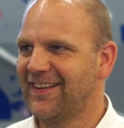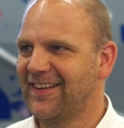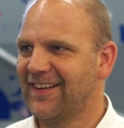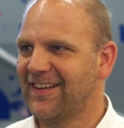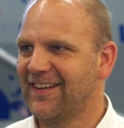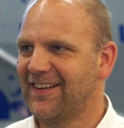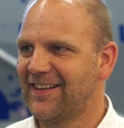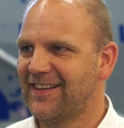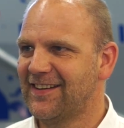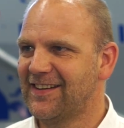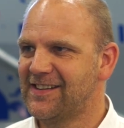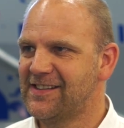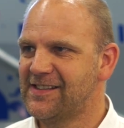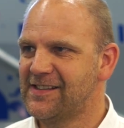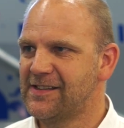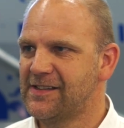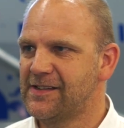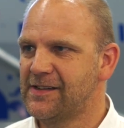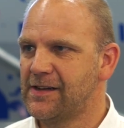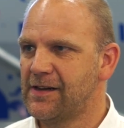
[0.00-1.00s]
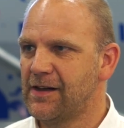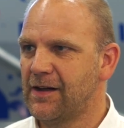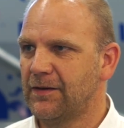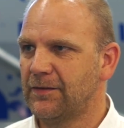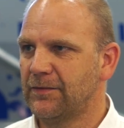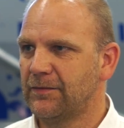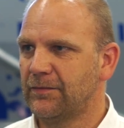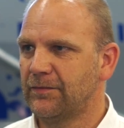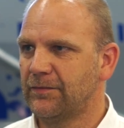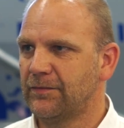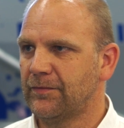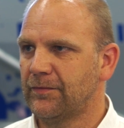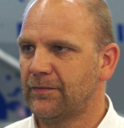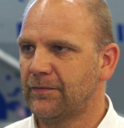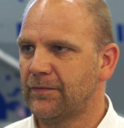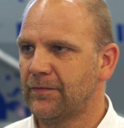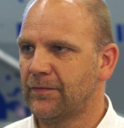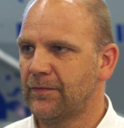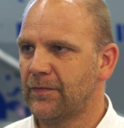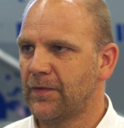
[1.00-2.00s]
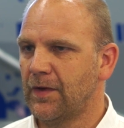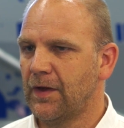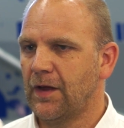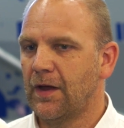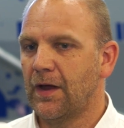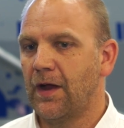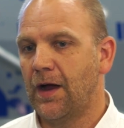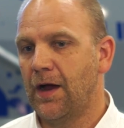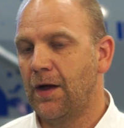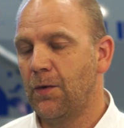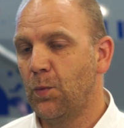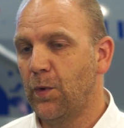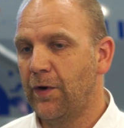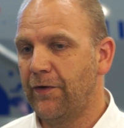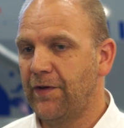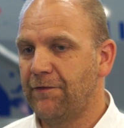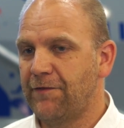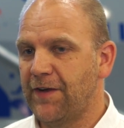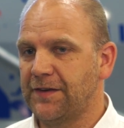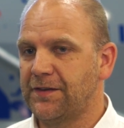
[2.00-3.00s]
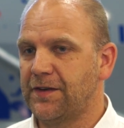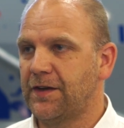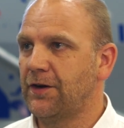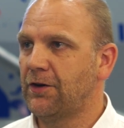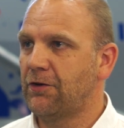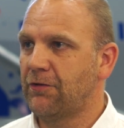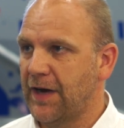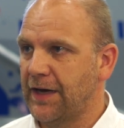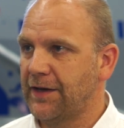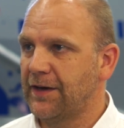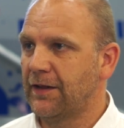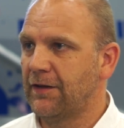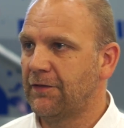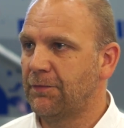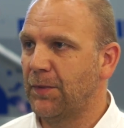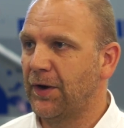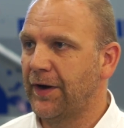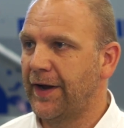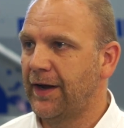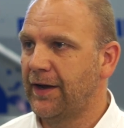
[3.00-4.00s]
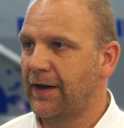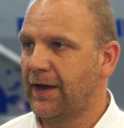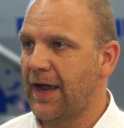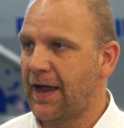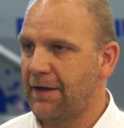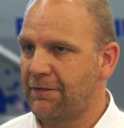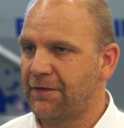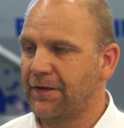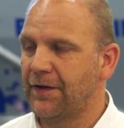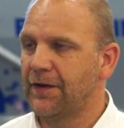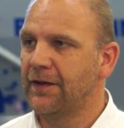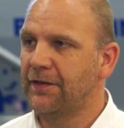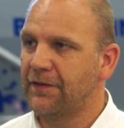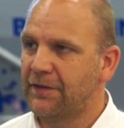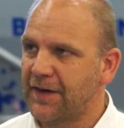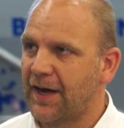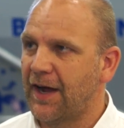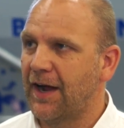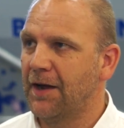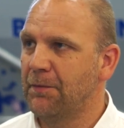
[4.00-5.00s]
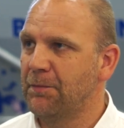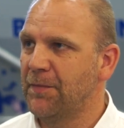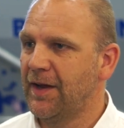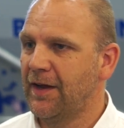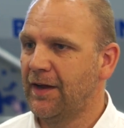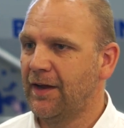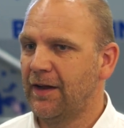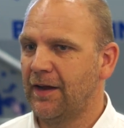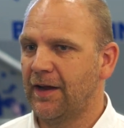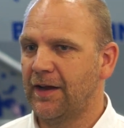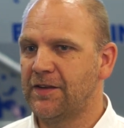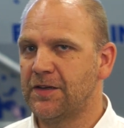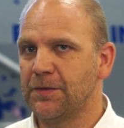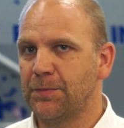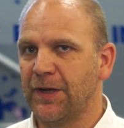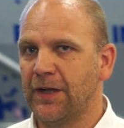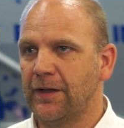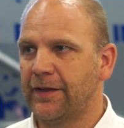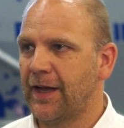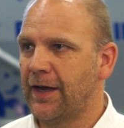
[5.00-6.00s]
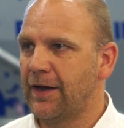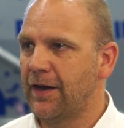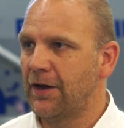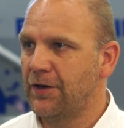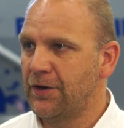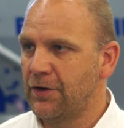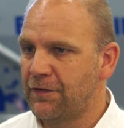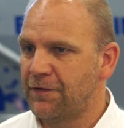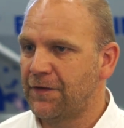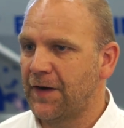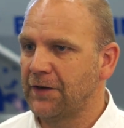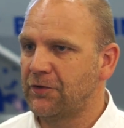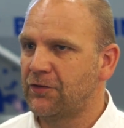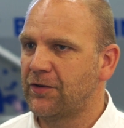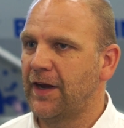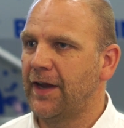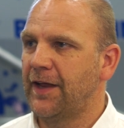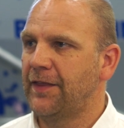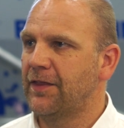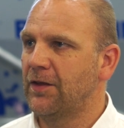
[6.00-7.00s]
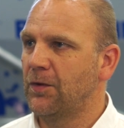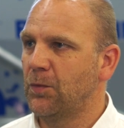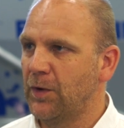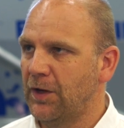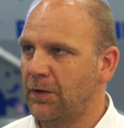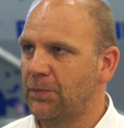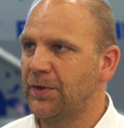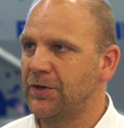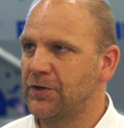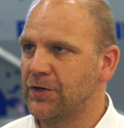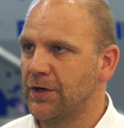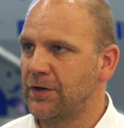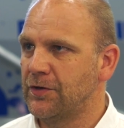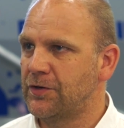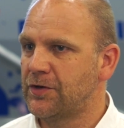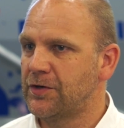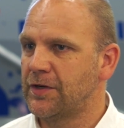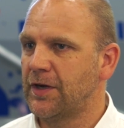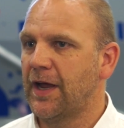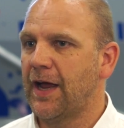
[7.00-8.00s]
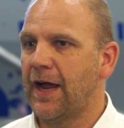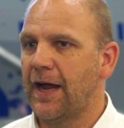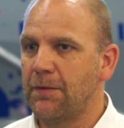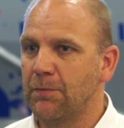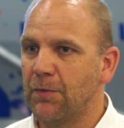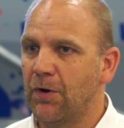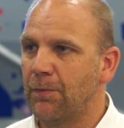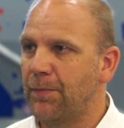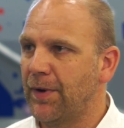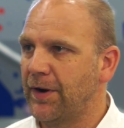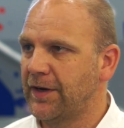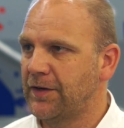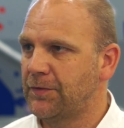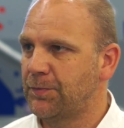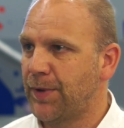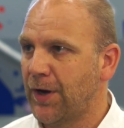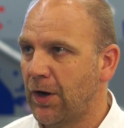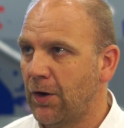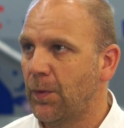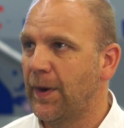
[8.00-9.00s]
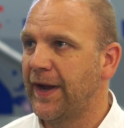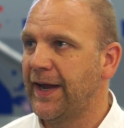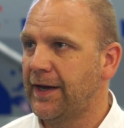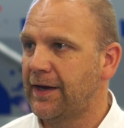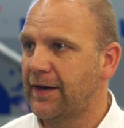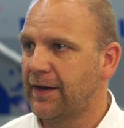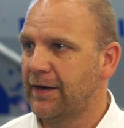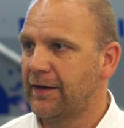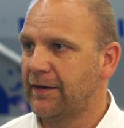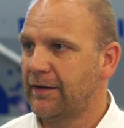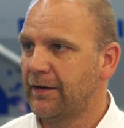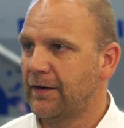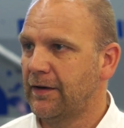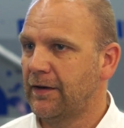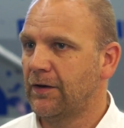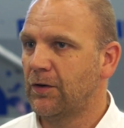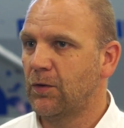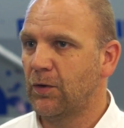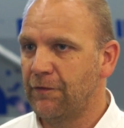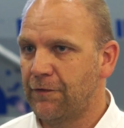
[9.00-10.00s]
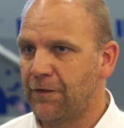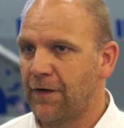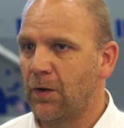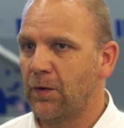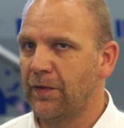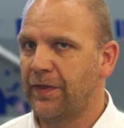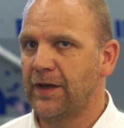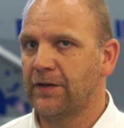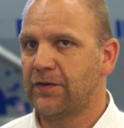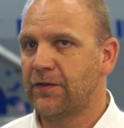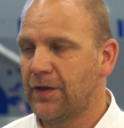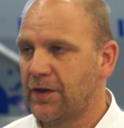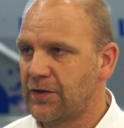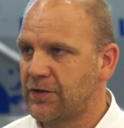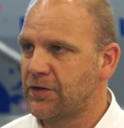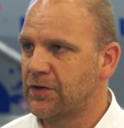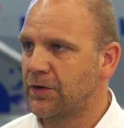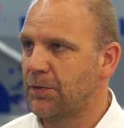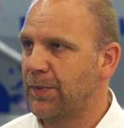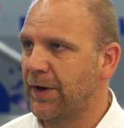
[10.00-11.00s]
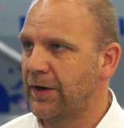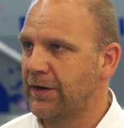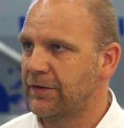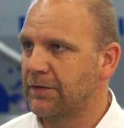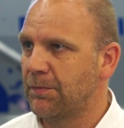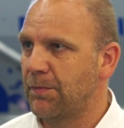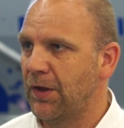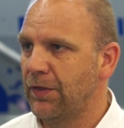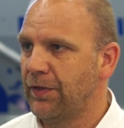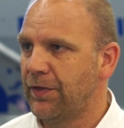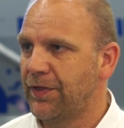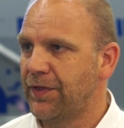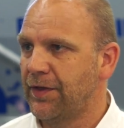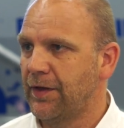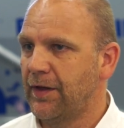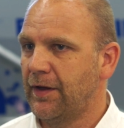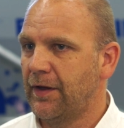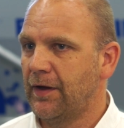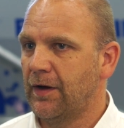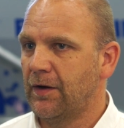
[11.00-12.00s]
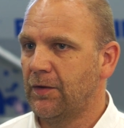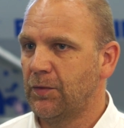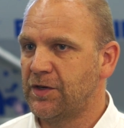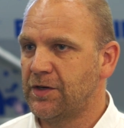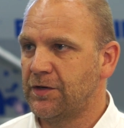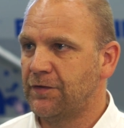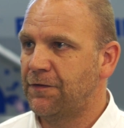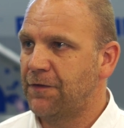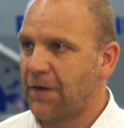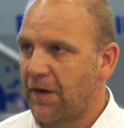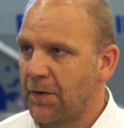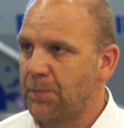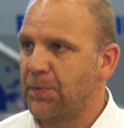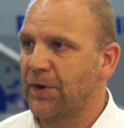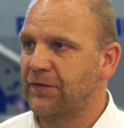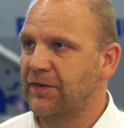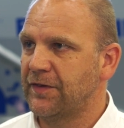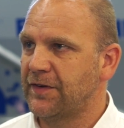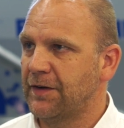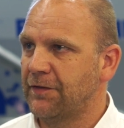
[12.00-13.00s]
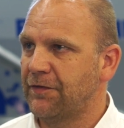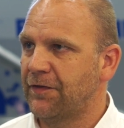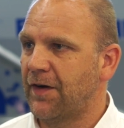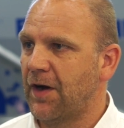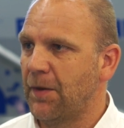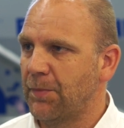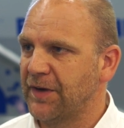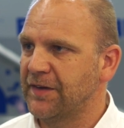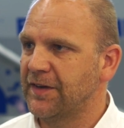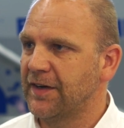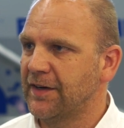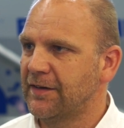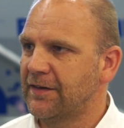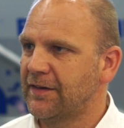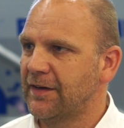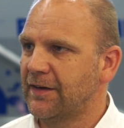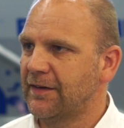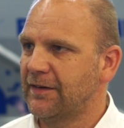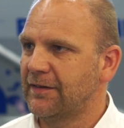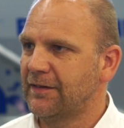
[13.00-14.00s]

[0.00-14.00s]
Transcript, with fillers: How is Thomson's coping with the current boom? We're investing a great deal of money, effort and time into building a new factory that will produce 8 more bodies per week. Going forward, that's 32 bodies a month, which is very positive for our business.